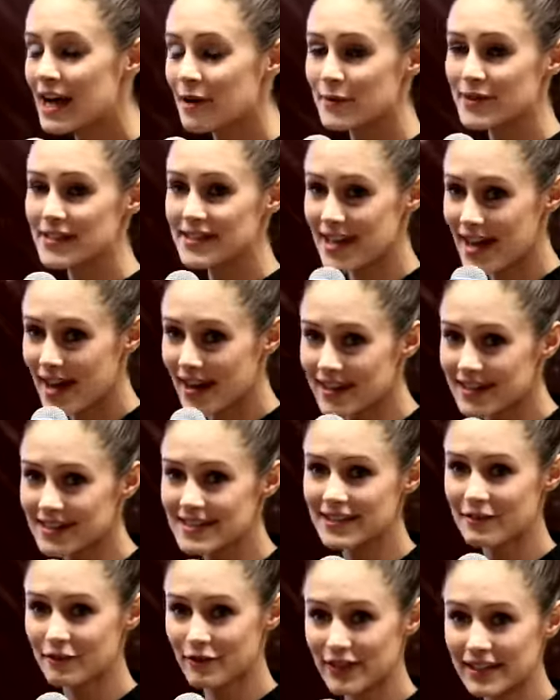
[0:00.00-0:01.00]
We're starting
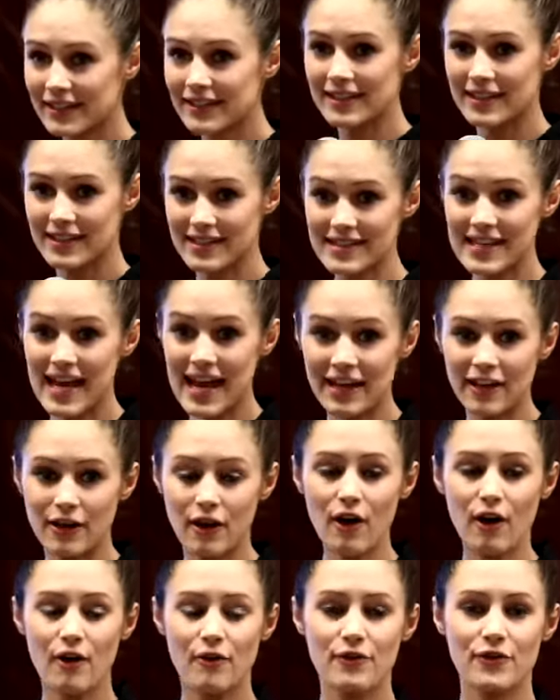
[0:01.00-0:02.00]
to really
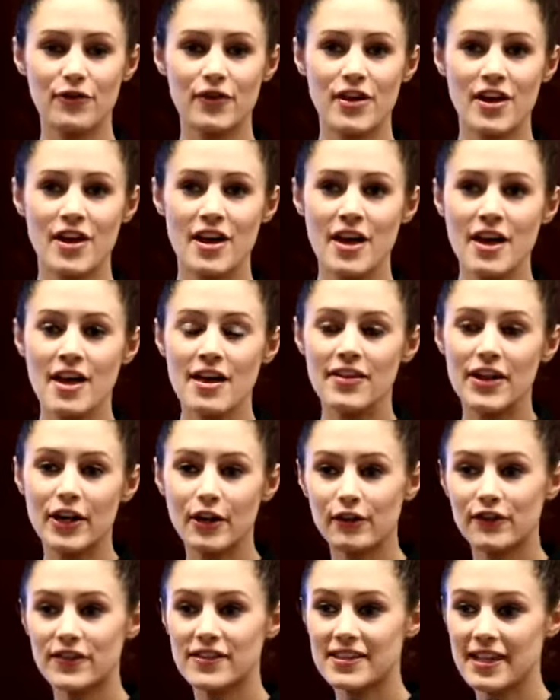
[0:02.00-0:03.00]
take off. Then
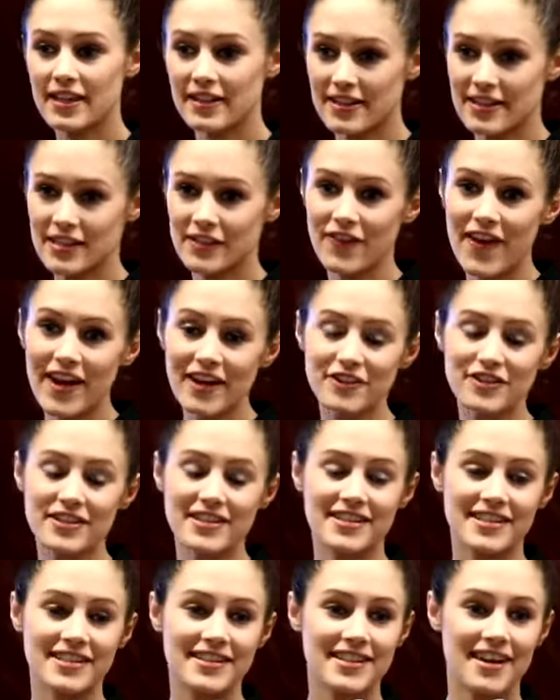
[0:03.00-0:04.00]
all of a sudden this
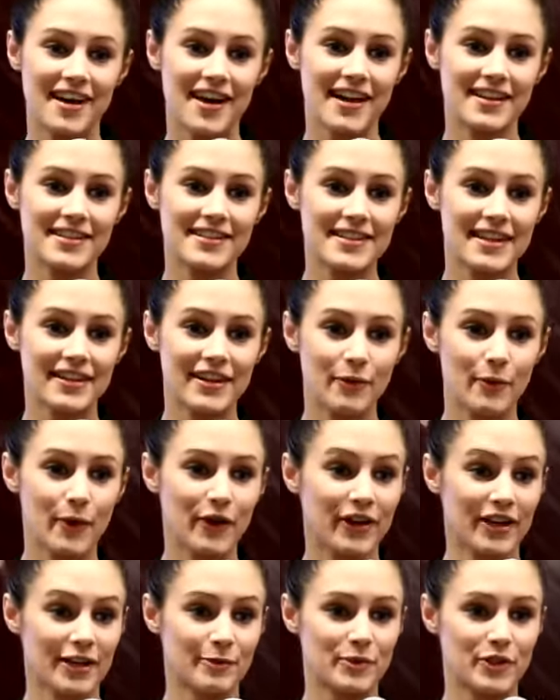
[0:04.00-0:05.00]
factory decides that they
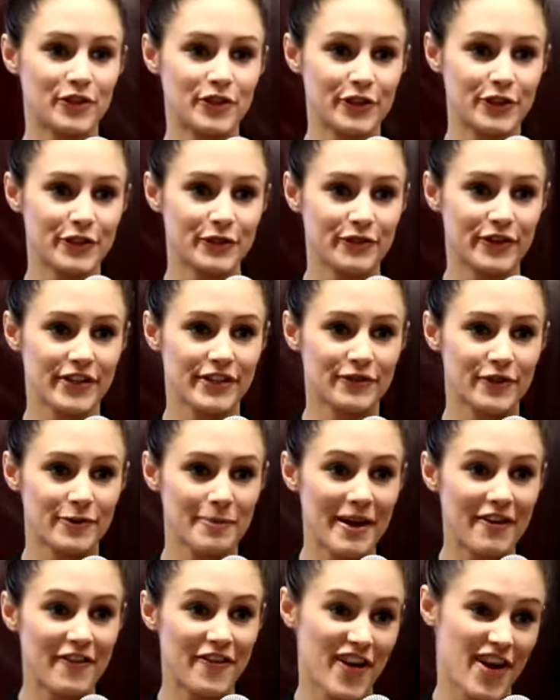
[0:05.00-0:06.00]
weren't going to produce for us for
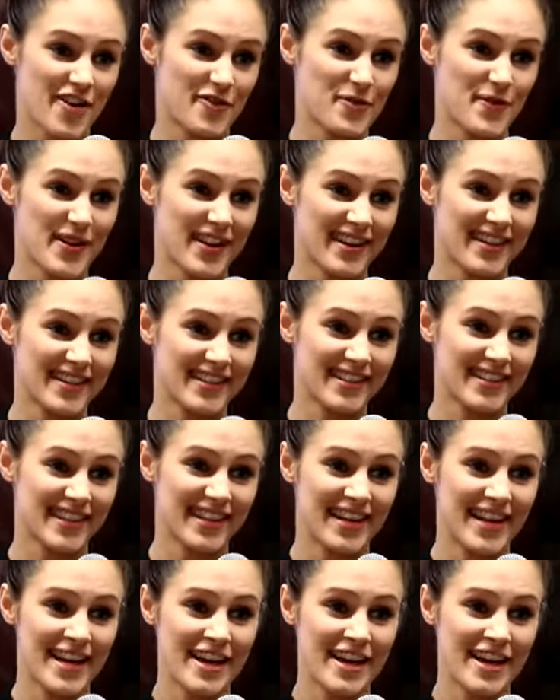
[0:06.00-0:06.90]
about five weeks.